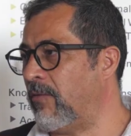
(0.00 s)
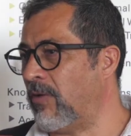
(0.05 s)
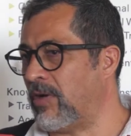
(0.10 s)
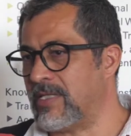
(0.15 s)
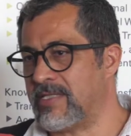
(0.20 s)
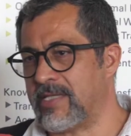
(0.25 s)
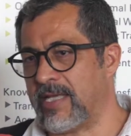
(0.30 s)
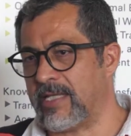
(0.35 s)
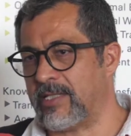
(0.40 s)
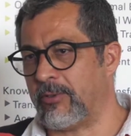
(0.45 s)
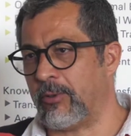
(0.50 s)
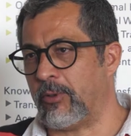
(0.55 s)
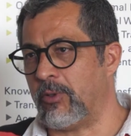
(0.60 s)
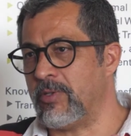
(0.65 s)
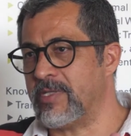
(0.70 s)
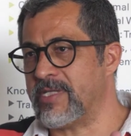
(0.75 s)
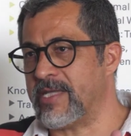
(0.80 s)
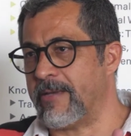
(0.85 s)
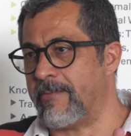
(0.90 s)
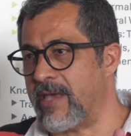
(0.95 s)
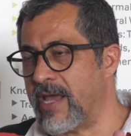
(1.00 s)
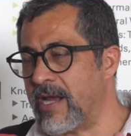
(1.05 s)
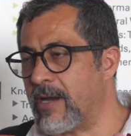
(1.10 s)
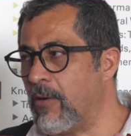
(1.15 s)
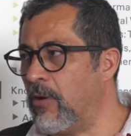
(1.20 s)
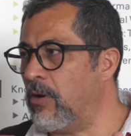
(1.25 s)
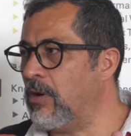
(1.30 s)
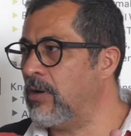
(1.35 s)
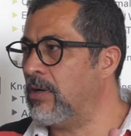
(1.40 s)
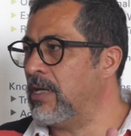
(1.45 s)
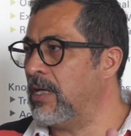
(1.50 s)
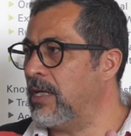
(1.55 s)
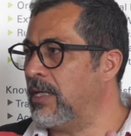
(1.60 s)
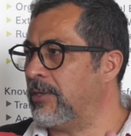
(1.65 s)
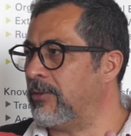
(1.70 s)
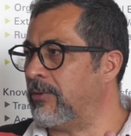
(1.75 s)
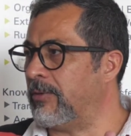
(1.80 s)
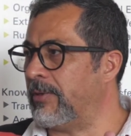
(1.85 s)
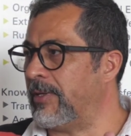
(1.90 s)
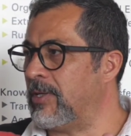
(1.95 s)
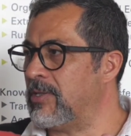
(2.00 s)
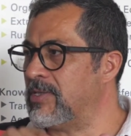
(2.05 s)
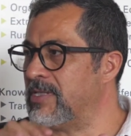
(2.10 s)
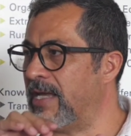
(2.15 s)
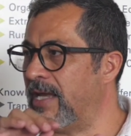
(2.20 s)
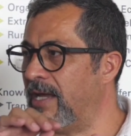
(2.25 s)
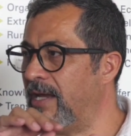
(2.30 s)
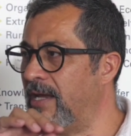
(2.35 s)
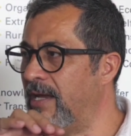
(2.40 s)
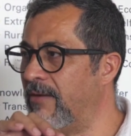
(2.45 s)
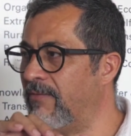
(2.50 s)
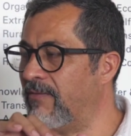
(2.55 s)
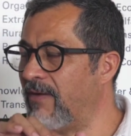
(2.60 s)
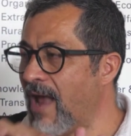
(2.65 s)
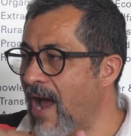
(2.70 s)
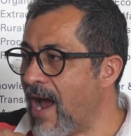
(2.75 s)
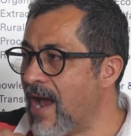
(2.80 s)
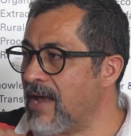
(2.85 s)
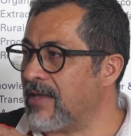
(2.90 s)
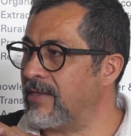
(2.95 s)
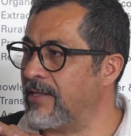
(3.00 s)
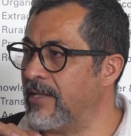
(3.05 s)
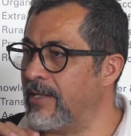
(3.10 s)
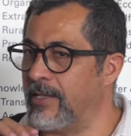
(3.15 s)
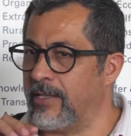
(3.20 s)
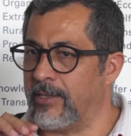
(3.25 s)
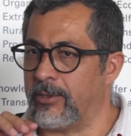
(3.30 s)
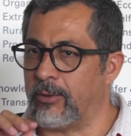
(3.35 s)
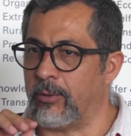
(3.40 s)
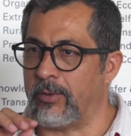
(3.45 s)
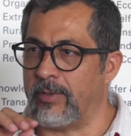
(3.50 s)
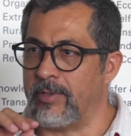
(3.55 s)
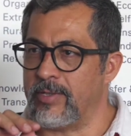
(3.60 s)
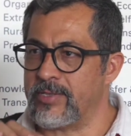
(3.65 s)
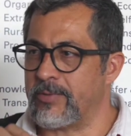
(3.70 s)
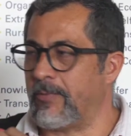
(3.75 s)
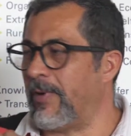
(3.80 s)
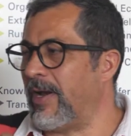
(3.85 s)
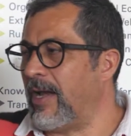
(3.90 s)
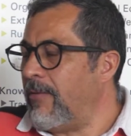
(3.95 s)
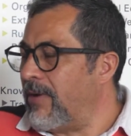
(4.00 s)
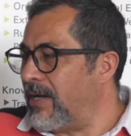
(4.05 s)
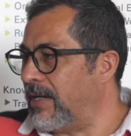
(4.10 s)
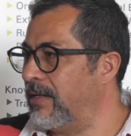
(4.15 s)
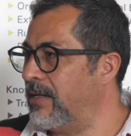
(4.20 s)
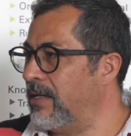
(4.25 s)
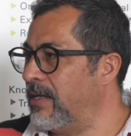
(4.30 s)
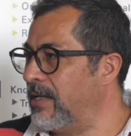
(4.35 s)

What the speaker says: For instance, to use the vehicle, to use the flight, to use whatever.